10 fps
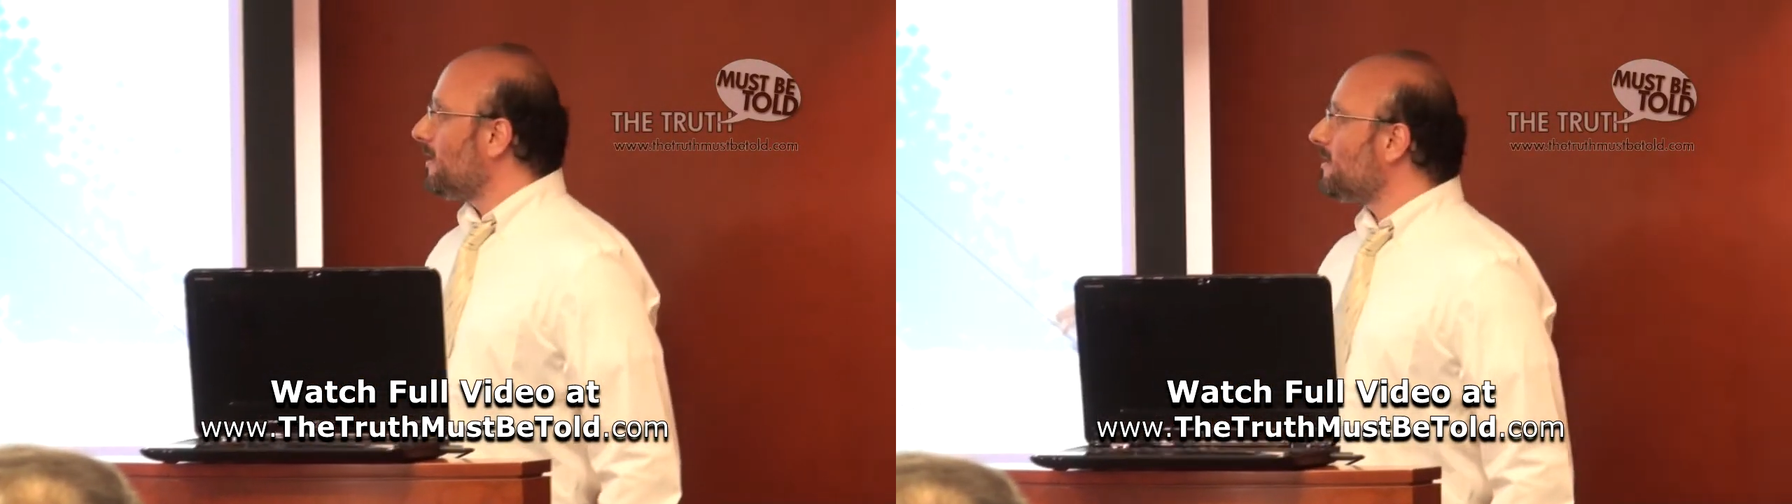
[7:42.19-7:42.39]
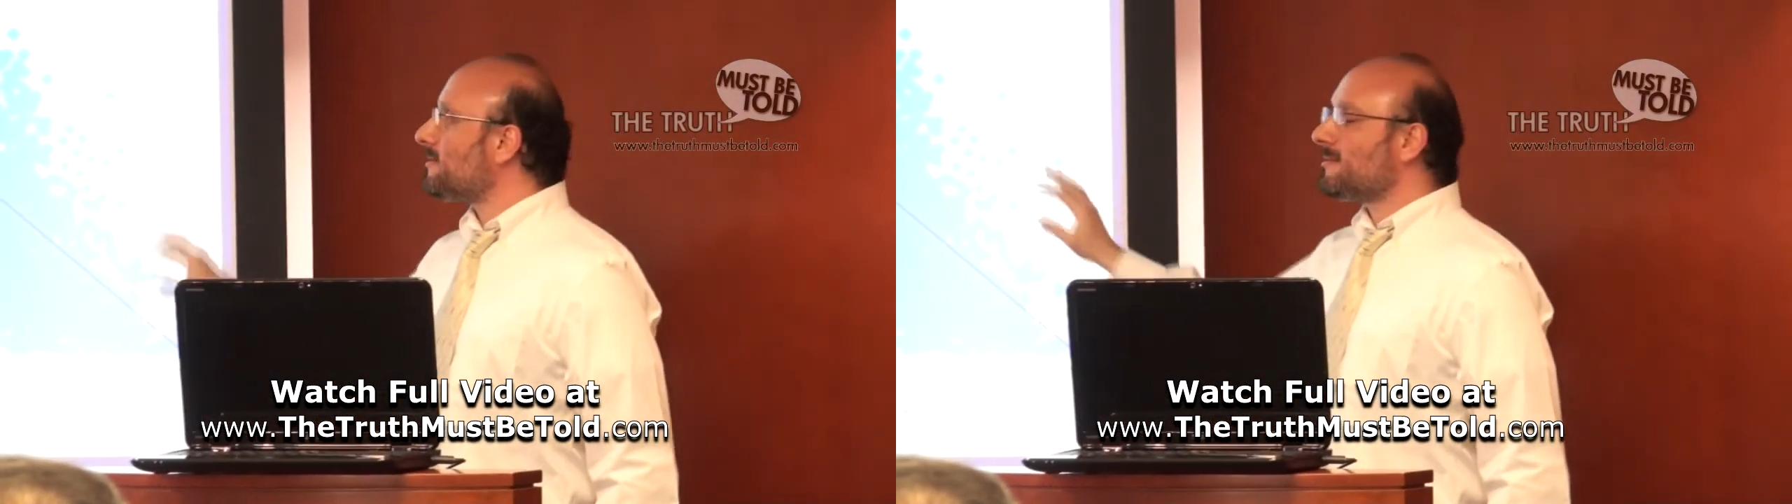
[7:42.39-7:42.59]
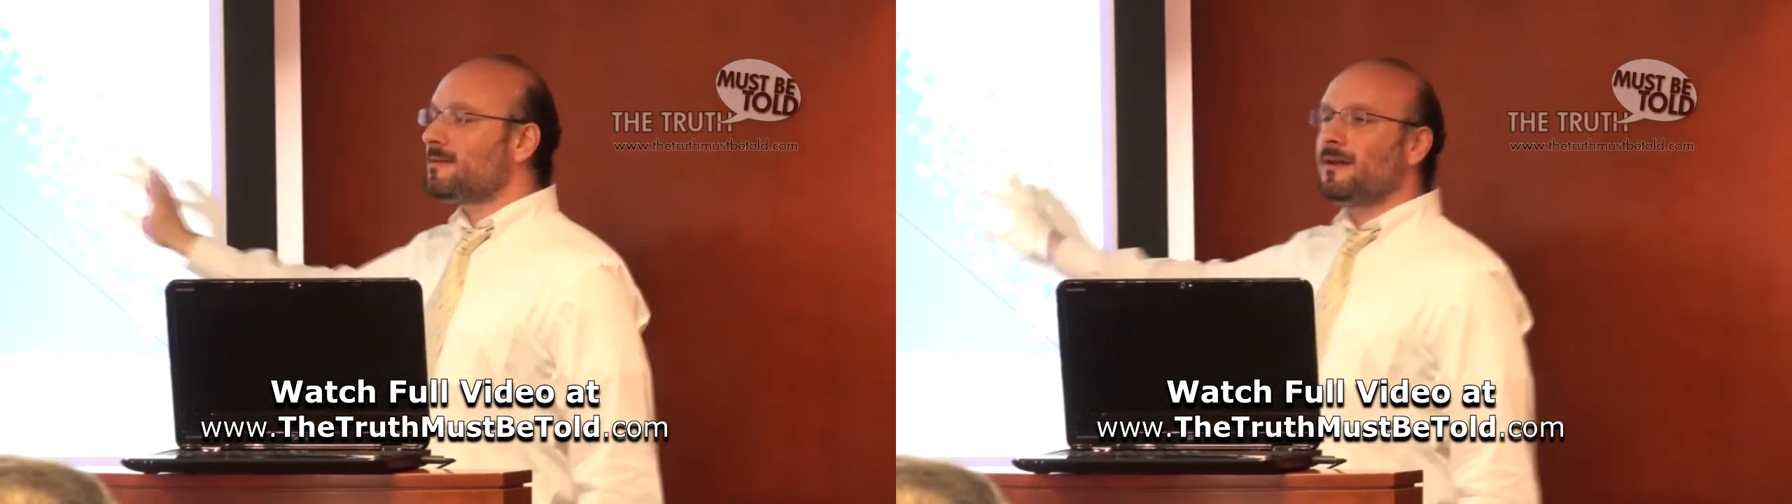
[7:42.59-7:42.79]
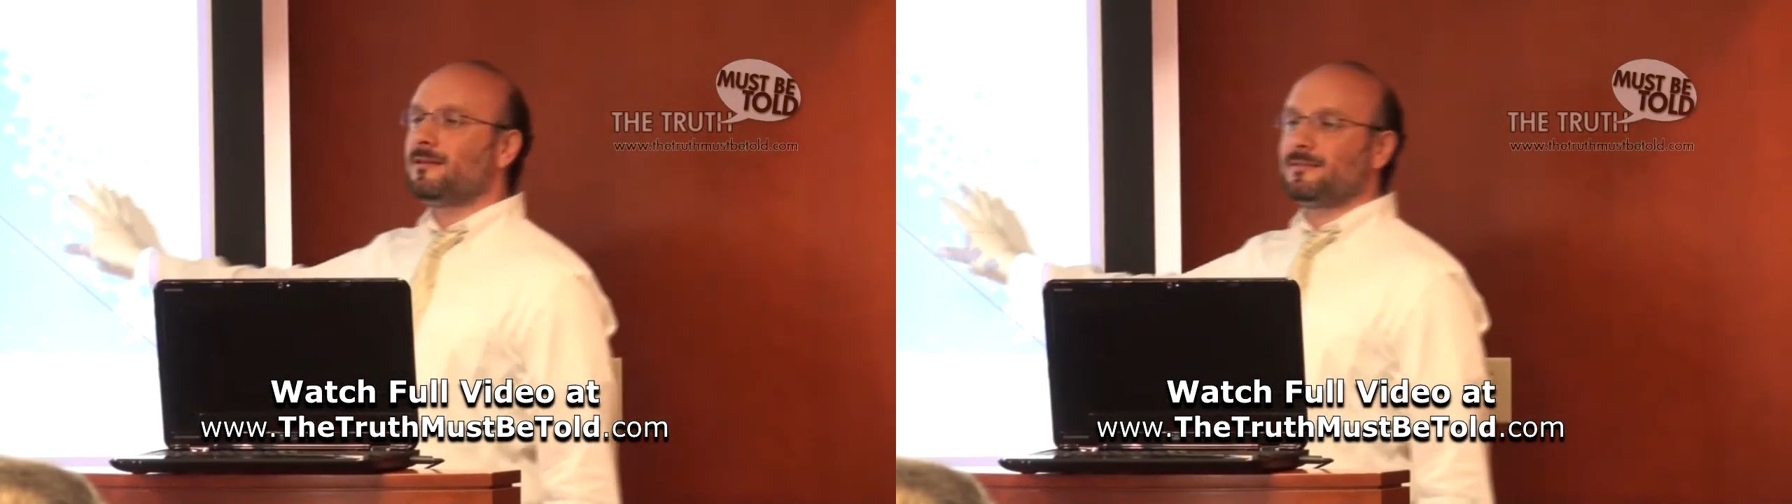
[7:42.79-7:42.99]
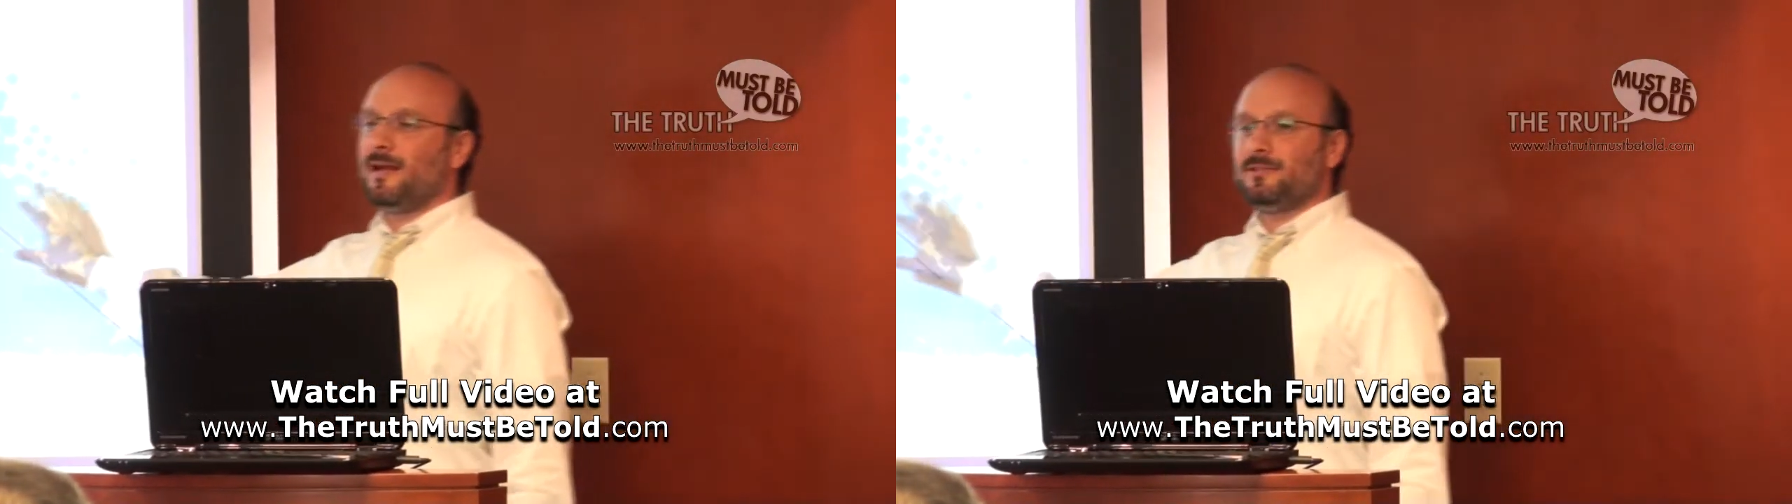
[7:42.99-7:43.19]
This is
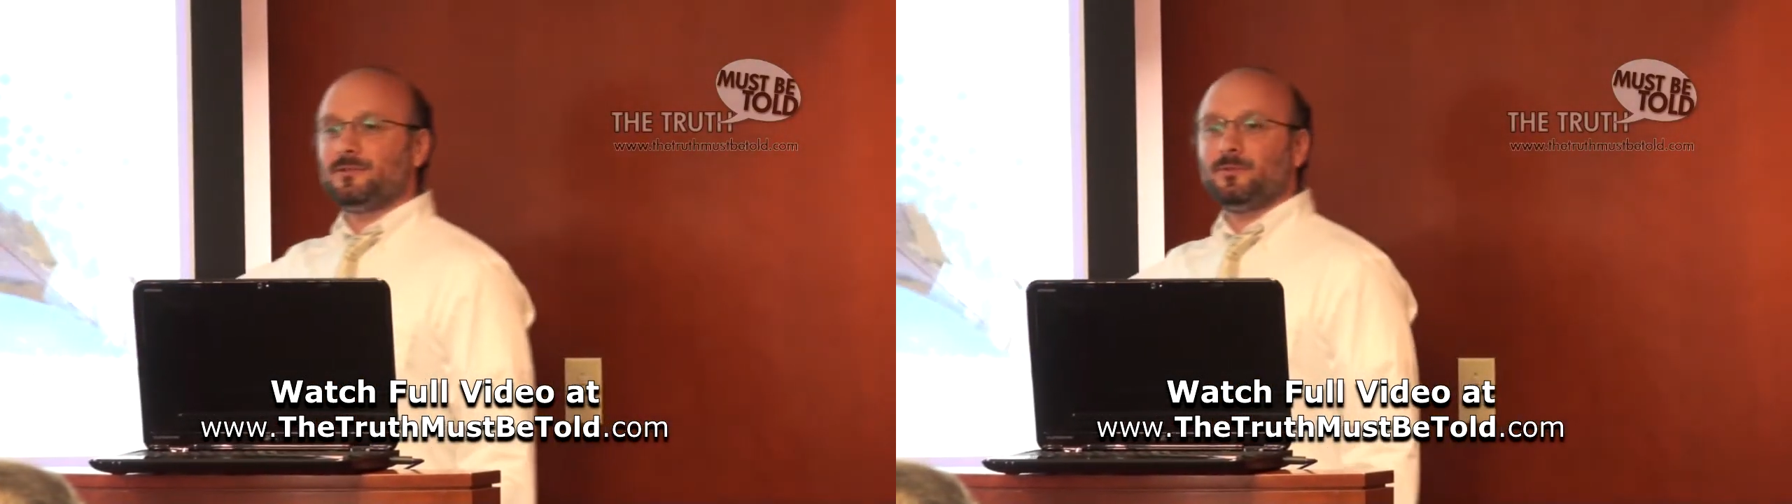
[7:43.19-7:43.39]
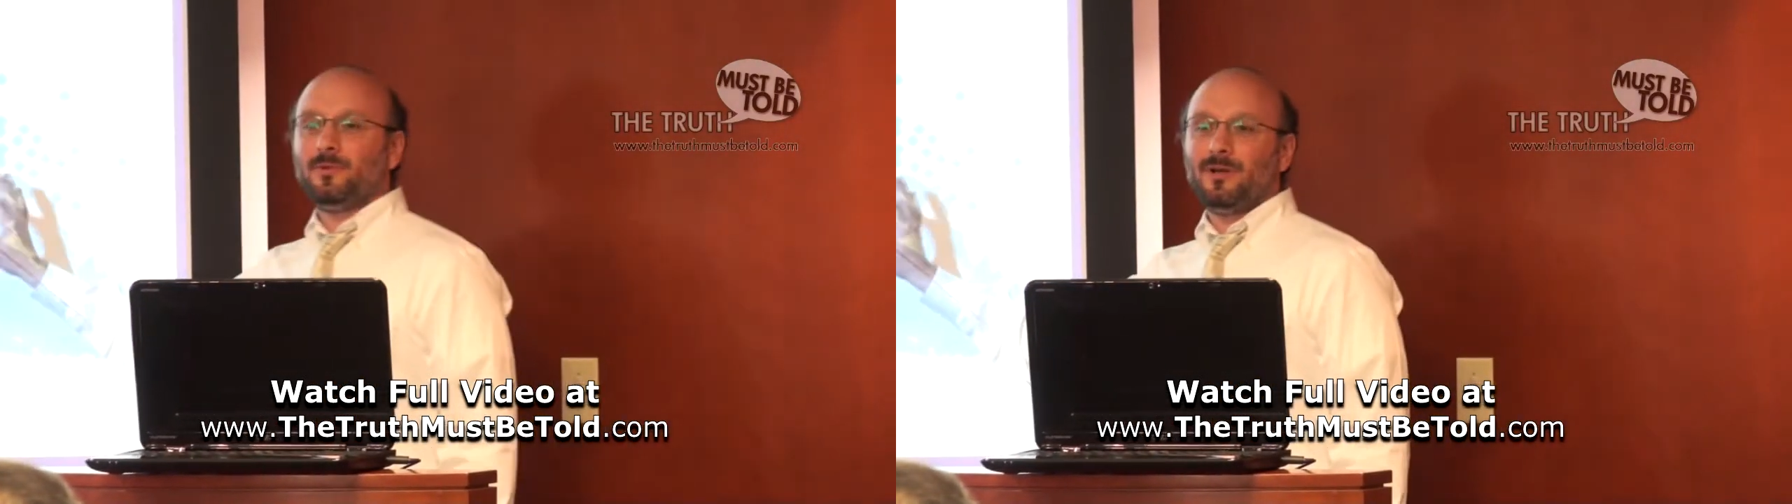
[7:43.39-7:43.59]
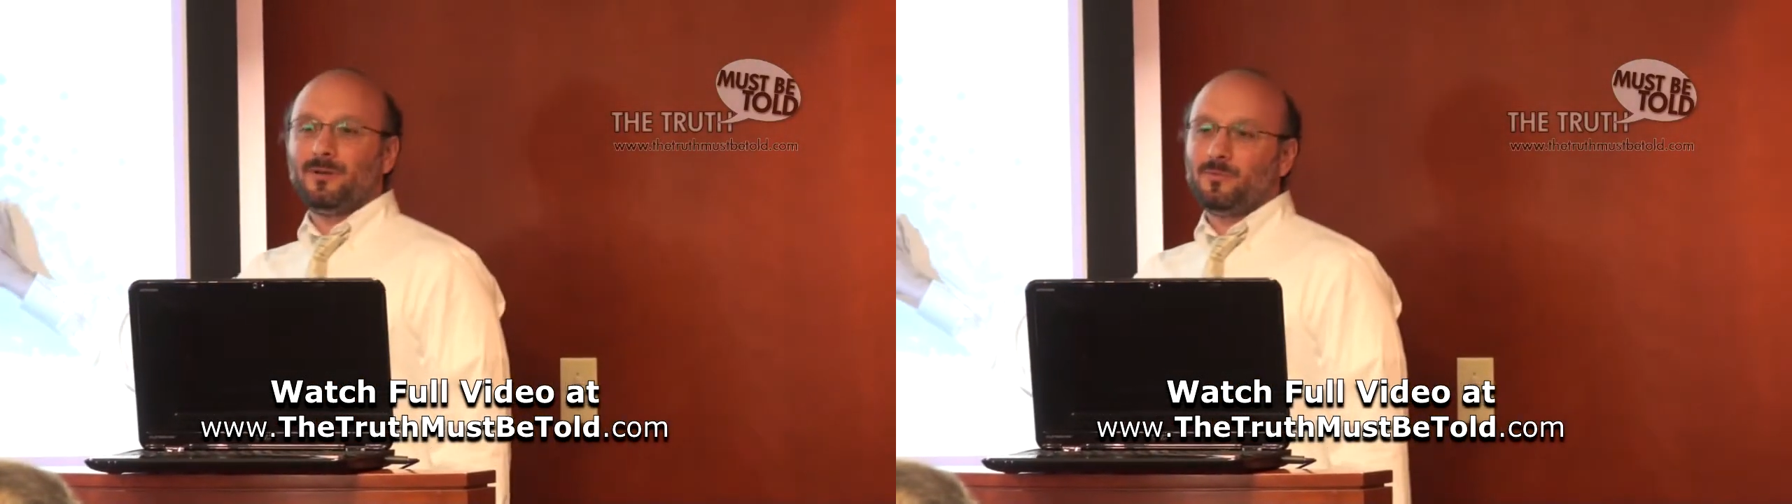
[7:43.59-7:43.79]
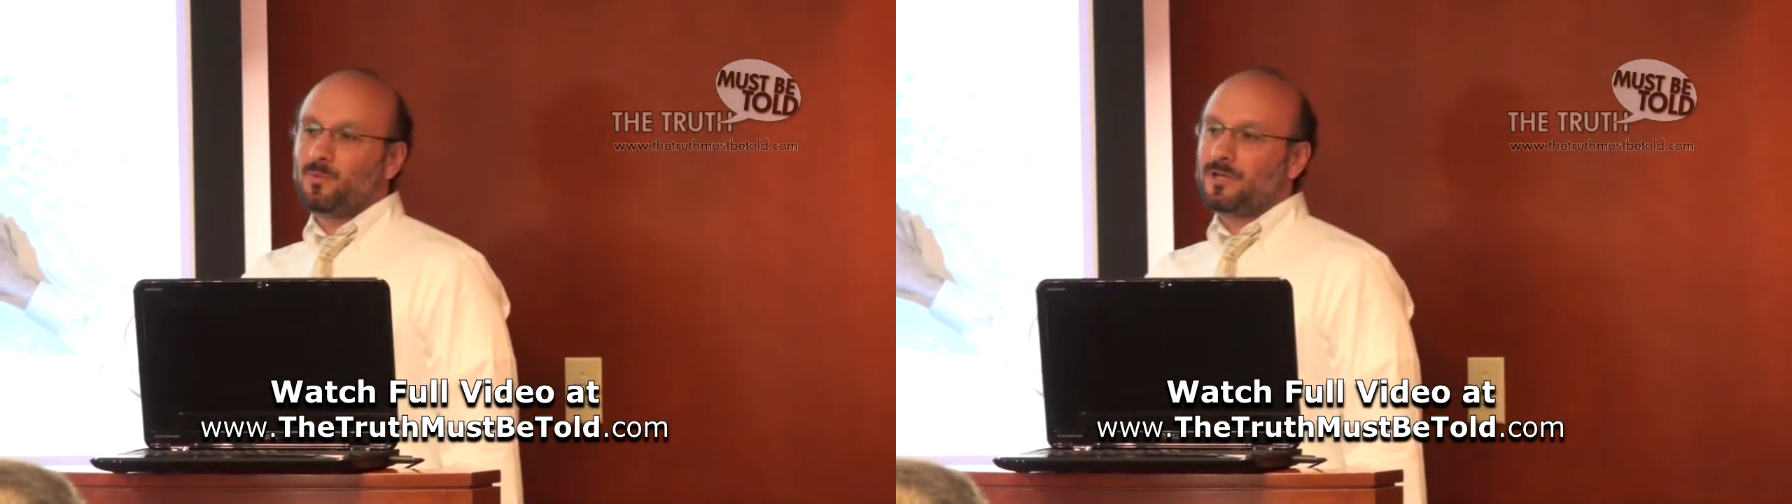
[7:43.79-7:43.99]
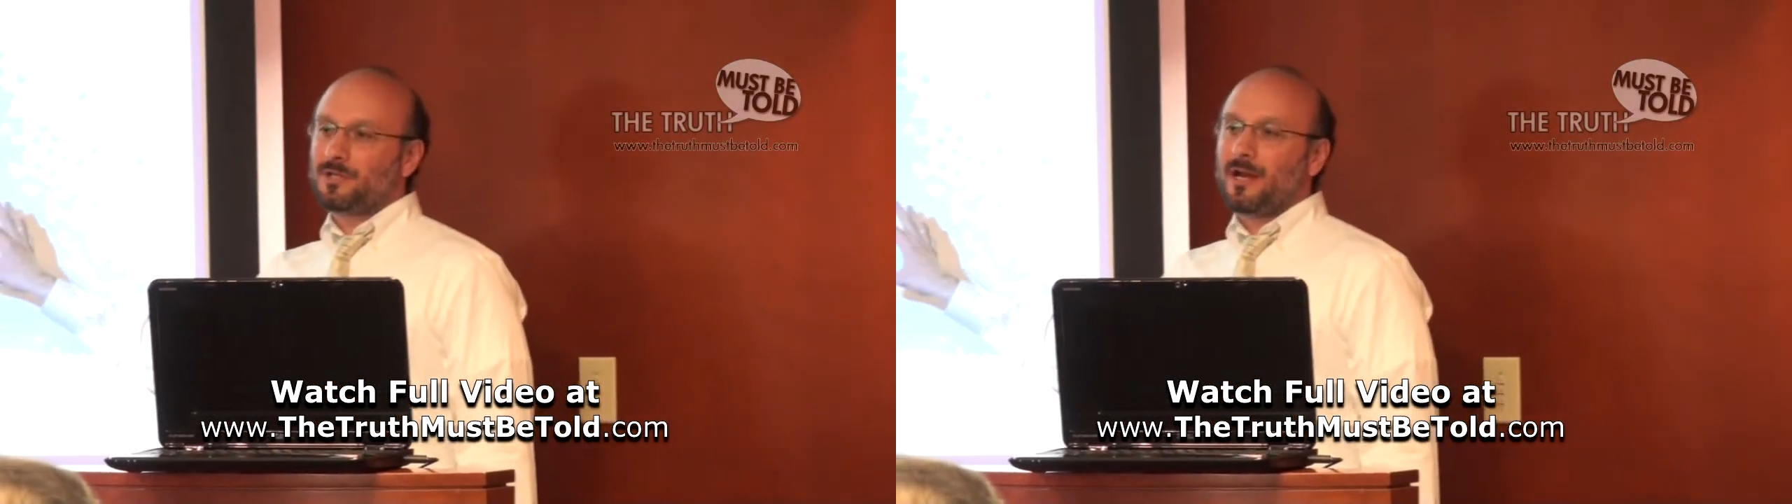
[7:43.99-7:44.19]
another test
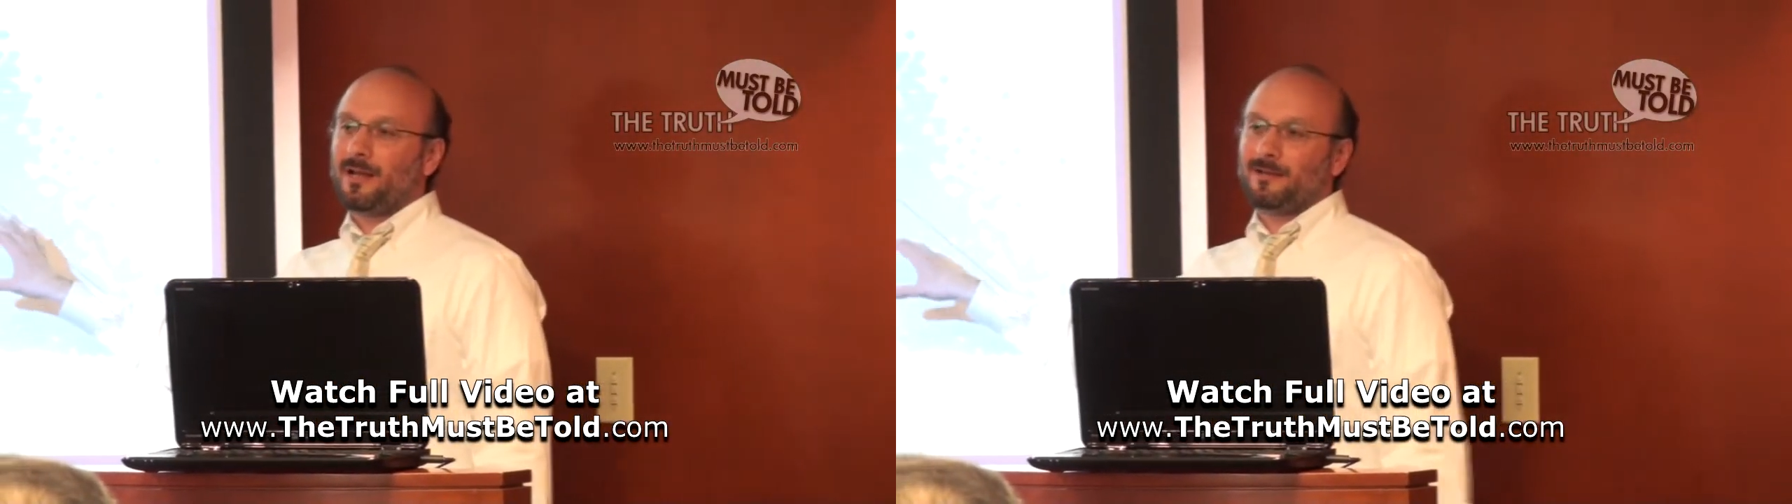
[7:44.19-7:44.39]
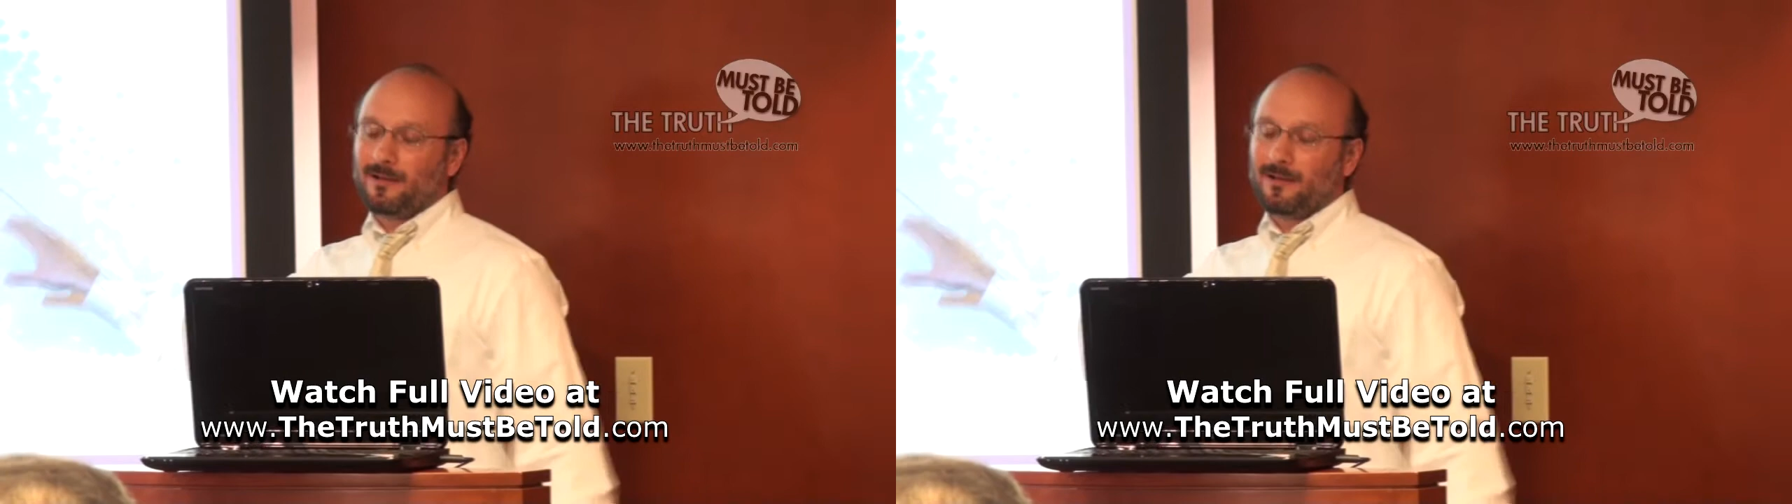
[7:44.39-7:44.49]
which I,